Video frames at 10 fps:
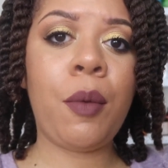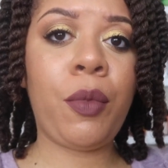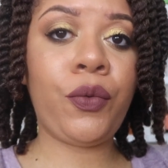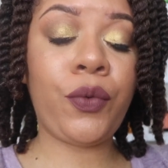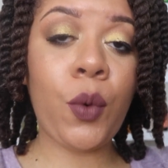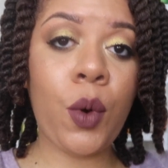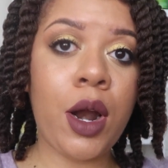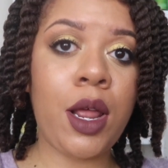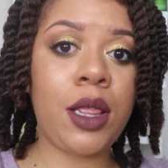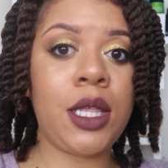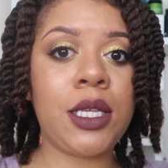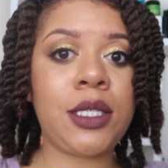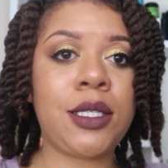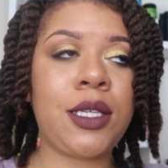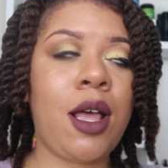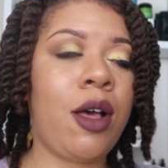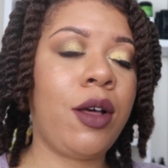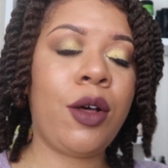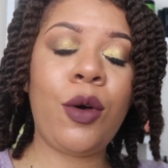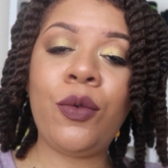before this
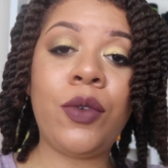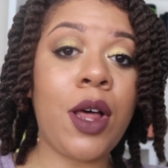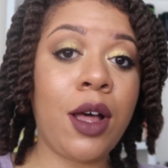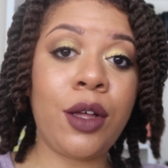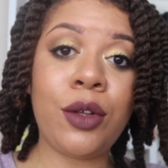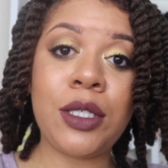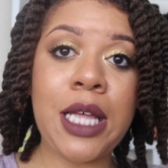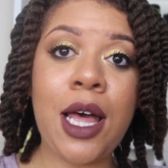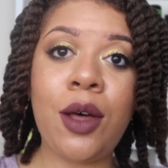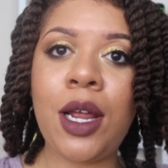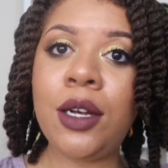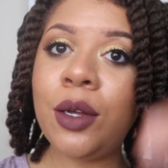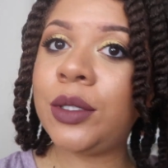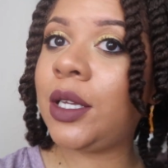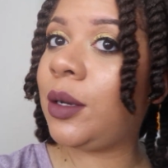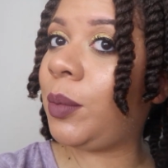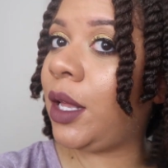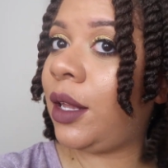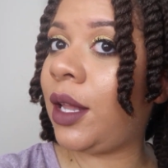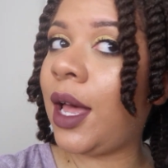whole vlog goes out. I know it's gonna
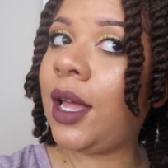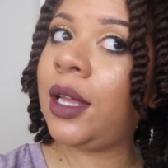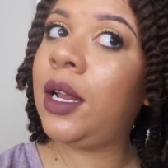be a lot.